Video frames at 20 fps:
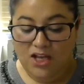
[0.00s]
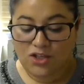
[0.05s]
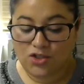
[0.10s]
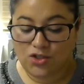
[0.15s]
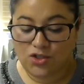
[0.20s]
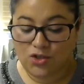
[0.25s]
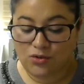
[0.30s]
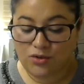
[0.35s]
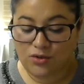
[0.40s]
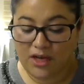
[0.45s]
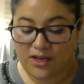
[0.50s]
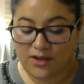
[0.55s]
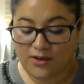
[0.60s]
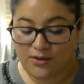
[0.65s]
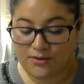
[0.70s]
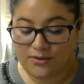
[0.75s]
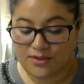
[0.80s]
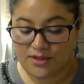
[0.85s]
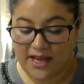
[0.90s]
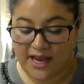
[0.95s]
Do not
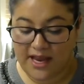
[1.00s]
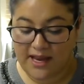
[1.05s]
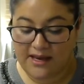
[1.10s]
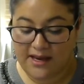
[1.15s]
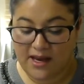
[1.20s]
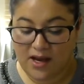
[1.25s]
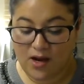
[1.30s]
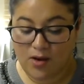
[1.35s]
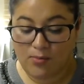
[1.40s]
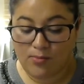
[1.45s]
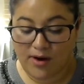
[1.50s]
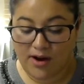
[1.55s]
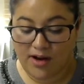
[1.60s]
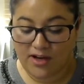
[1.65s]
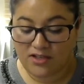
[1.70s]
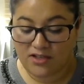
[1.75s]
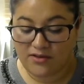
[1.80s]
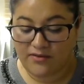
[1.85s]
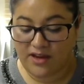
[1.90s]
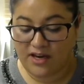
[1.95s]
use a nail brush
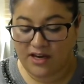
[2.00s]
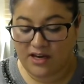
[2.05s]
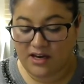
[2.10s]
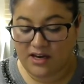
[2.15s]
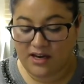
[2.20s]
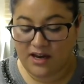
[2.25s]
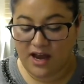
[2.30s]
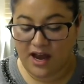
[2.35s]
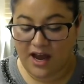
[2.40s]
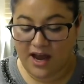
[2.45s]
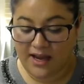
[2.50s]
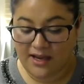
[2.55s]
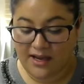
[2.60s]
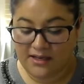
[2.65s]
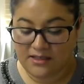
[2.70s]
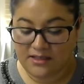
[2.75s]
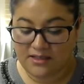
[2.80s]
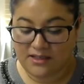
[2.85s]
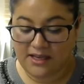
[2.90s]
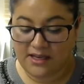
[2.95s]
of any kind.
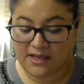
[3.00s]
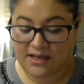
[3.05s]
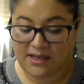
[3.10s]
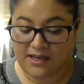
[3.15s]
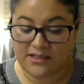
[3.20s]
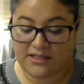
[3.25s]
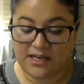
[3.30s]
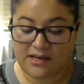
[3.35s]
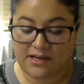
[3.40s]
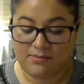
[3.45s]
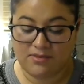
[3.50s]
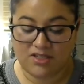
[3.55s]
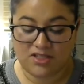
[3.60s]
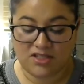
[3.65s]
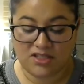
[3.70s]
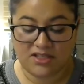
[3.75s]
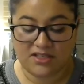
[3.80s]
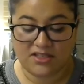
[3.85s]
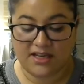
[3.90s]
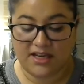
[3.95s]
They can damage
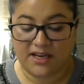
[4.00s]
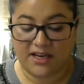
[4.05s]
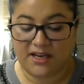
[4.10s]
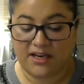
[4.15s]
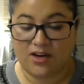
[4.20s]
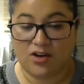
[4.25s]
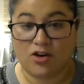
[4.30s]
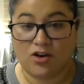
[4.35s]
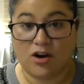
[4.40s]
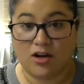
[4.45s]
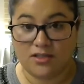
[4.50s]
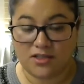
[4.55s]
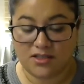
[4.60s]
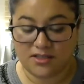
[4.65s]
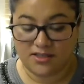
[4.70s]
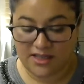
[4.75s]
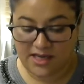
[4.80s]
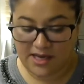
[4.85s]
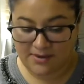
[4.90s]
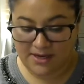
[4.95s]
the skin and
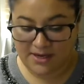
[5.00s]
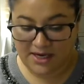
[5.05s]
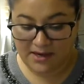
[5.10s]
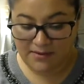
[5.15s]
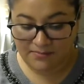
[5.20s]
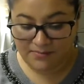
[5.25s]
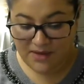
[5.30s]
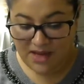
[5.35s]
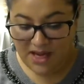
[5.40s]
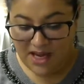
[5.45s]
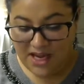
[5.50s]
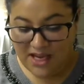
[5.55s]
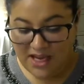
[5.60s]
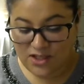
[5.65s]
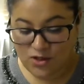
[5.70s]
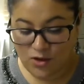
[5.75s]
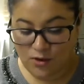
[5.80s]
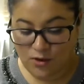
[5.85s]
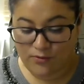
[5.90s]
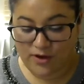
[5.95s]
cross-contaminate. And
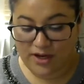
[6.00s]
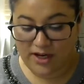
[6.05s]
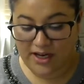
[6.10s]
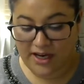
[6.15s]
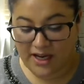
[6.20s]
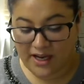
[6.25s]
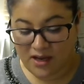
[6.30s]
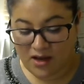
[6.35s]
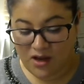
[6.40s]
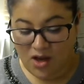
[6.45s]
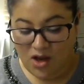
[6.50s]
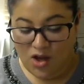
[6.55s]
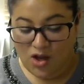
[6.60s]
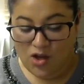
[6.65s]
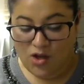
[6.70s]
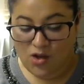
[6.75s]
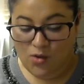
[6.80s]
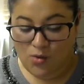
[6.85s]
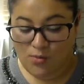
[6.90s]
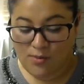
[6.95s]
don't forget,
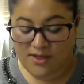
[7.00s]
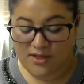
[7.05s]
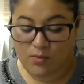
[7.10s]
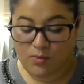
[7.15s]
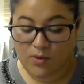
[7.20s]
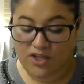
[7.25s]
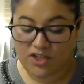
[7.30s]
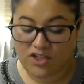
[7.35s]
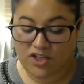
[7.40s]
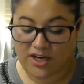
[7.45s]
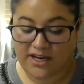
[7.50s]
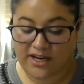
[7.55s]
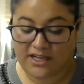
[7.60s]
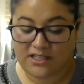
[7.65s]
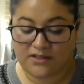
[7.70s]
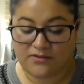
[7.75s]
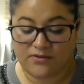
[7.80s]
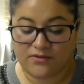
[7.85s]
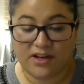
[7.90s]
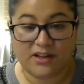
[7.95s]
you must wash your
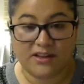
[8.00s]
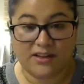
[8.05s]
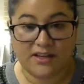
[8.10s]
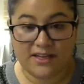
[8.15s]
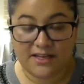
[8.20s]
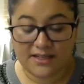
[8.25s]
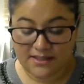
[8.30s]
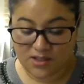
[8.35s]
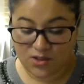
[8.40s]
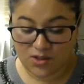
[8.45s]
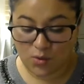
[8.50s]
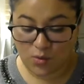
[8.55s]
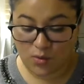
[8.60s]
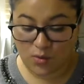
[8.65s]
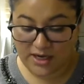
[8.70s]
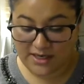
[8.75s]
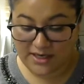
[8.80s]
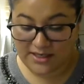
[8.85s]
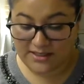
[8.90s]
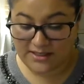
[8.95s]
hands for at least
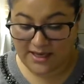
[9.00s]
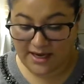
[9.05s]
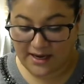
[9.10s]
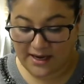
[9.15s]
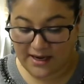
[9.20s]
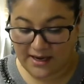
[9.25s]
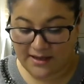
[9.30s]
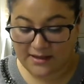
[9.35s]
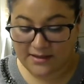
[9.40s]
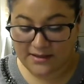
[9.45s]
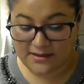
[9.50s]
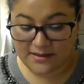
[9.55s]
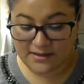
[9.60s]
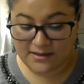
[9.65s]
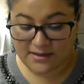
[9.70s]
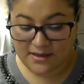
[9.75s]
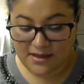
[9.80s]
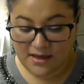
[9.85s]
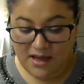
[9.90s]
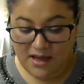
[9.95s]
20
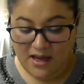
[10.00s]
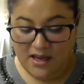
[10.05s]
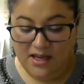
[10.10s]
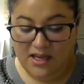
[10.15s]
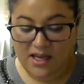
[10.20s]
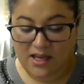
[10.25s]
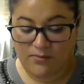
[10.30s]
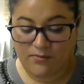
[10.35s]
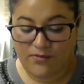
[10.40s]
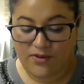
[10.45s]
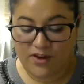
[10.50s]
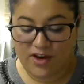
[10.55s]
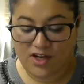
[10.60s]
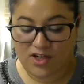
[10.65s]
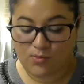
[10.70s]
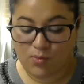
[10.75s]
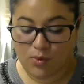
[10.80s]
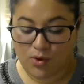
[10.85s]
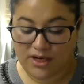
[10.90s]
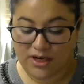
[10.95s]
seconds. Keep
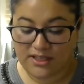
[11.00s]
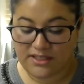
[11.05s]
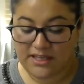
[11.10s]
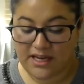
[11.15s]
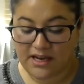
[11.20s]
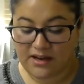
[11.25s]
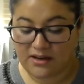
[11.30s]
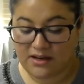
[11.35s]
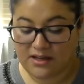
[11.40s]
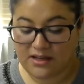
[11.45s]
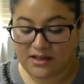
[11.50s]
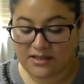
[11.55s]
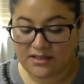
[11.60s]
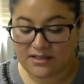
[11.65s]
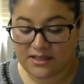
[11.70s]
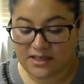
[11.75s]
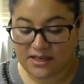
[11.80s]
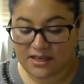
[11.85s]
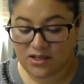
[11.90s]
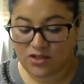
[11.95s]
fingers pointed down in the
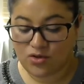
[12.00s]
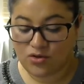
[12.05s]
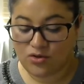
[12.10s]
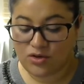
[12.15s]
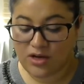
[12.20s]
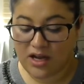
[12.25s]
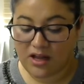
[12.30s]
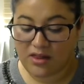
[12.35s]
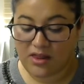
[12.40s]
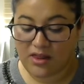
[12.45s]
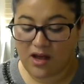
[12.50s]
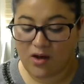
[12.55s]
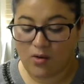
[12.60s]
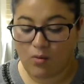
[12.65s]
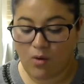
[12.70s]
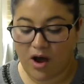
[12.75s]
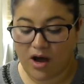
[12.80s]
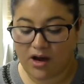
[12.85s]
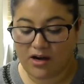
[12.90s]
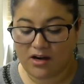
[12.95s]
sink. Do not allow
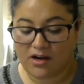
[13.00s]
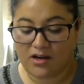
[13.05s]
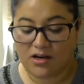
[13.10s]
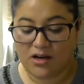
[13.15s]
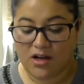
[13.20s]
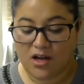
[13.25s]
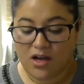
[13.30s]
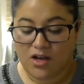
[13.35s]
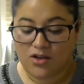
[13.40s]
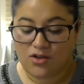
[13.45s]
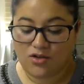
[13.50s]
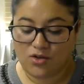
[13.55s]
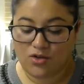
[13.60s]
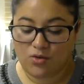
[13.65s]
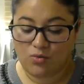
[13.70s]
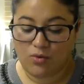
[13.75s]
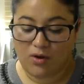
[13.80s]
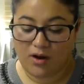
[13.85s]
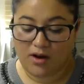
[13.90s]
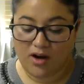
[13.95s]
water to
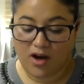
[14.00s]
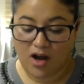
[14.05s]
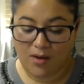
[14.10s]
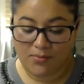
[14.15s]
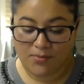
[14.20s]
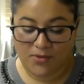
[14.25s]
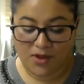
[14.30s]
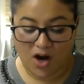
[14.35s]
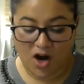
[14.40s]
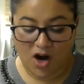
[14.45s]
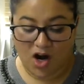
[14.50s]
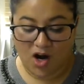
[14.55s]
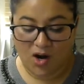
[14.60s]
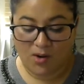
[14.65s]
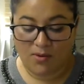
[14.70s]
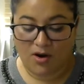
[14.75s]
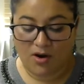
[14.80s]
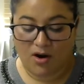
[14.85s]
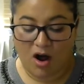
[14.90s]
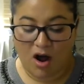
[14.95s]
run up the arm
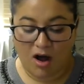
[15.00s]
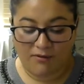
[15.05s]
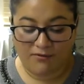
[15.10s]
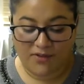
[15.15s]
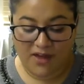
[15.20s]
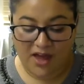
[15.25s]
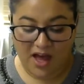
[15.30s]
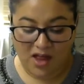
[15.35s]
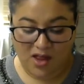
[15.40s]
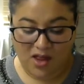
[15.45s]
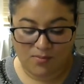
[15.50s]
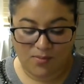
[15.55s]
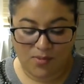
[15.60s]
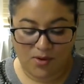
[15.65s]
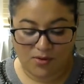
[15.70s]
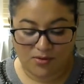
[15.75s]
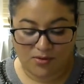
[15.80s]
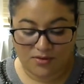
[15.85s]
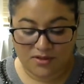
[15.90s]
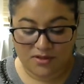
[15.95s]
or off the
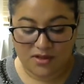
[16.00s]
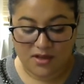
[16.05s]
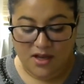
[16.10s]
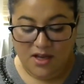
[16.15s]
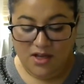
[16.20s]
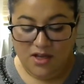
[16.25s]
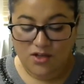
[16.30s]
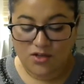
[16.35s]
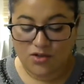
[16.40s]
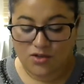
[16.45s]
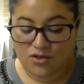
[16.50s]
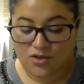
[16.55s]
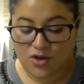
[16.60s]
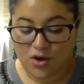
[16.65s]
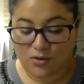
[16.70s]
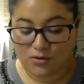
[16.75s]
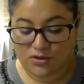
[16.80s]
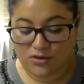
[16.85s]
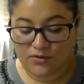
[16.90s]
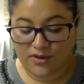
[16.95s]
elbows.
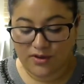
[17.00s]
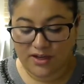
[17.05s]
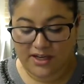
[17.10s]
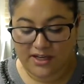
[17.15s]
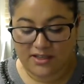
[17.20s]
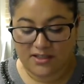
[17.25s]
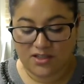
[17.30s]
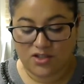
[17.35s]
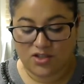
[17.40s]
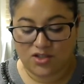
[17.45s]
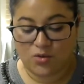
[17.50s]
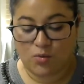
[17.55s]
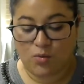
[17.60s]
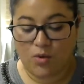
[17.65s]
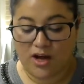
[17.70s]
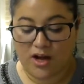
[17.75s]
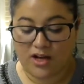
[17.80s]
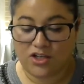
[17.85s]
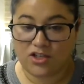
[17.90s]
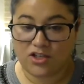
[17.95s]
Don't forget to
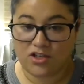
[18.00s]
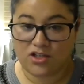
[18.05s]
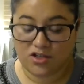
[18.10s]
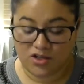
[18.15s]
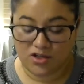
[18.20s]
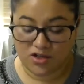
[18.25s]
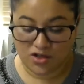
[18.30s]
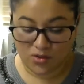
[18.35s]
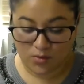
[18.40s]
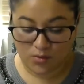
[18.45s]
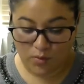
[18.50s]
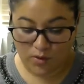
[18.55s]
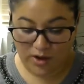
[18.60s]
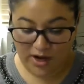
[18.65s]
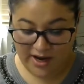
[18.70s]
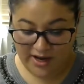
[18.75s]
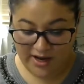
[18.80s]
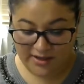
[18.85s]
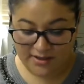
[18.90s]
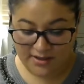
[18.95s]
wash your
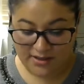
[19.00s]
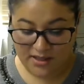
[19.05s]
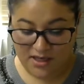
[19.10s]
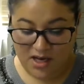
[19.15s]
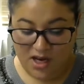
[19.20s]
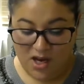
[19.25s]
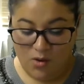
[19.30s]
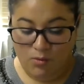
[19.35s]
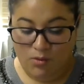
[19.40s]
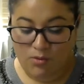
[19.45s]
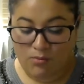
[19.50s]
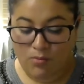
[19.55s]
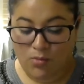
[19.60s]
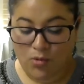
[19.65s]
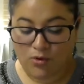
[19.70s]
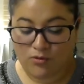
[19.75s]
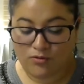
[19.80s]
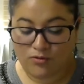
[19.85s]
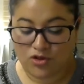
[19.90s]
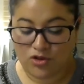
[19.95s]
wrist. Remove
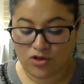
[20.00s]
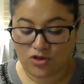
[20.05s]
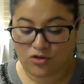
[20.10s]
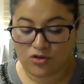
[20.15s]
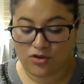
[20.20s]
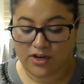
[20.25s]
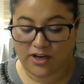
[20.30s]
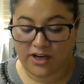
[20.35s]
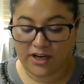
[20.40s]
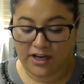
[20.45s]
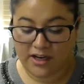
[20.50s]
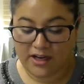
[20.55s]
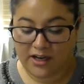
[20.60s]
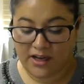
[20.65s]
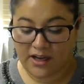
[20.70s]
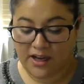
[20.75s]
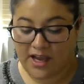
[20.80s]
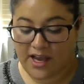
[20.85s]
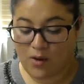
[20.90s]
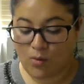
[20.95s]
jewelry
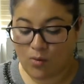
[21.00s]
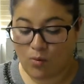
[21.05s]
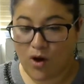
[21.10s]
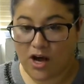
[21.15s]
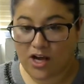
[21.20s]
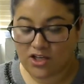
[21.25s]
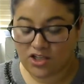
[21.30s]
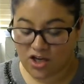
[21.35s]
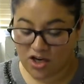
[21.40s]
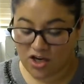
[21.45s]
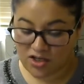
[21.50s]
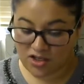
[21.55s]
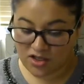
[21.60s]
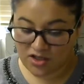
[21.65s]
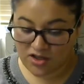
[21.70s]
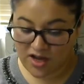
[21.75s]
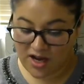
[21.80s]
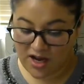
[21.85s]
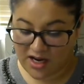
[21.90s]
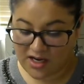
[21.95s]
and wash under
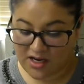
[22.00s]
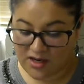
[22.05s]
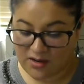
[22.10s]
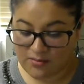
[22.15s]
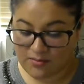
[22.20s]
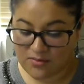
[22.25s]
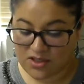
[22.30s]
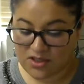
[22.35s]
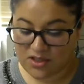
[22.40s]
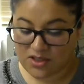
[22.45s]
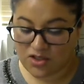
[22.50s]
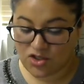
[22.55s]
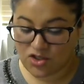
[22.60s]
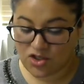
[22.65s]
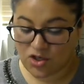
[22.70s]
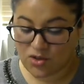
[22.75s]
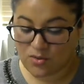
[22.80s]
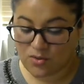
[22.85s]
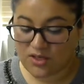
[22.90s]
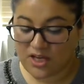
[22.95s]
the items.
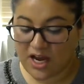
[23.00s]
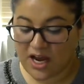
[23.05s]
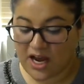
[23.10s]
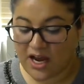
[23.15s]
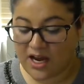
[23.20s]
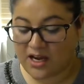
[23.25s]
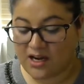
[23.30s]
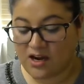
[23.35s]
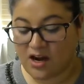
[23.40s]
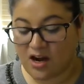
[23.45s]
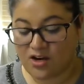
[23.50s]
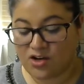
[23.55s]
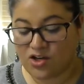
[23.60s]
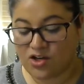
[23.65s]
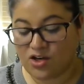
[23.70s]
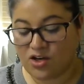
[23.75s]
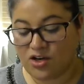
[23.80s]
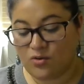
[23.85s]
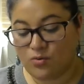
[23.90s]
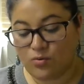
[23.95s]
Germs hide
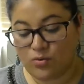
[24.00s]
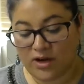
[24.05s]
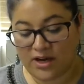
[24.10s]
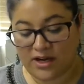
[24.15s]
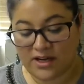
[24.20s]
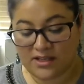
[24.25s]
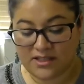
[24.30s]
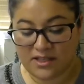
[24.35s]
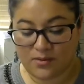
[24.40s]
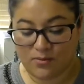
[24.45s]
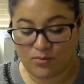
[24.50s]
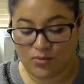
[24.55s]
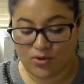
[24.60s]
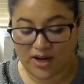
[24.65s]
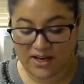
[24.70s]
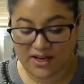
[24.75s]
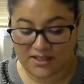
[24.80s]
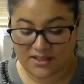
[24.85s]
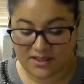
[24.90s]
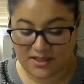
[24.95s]
under rings and
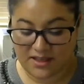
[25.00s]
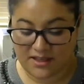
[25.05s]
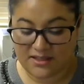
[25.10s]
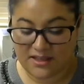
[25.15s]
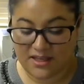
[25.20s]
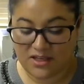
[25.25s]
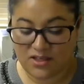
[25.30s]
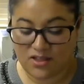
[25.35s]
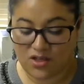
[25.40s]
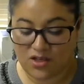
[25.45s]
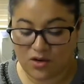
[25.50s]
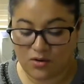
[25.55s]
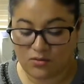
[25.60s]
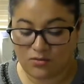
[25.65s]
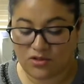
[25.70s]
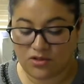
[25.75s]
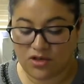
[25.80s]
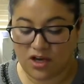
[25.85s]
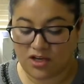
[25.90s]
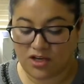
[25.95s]
bracelets. And
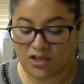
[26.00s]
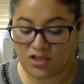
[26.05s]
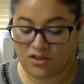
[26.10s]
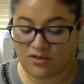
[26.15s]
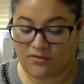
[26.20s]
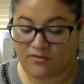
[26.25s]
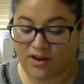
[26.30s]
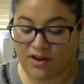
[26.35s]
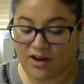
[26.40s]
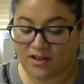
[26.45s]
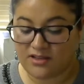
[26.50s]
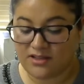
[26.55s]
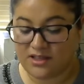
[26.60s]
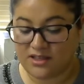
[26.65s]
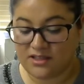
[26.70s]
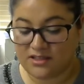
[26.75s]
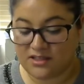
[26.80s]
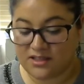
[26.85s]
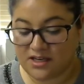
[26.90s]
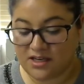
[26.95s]
don't touch the
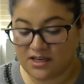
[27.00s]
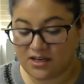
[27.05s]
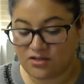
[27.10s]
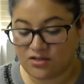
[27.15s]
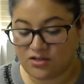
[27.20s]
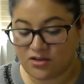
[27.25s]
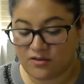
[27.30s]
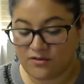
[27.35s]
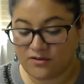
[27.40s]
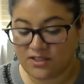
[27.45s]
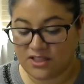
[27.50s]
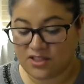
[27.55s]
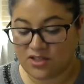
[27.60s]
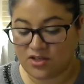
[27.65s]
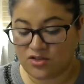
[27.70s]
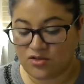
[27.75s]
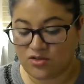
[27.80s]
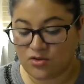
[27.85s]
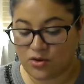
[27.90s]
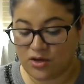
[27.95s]
faucet, sink, or surfaces or
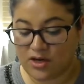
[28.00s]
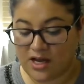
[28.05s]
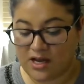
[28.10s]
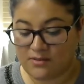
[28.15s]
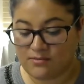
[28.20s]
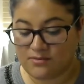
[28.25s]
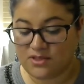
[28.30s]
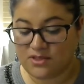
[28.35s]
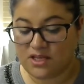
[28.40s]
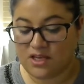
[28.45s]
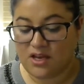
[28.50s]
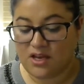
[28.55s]
doorknobs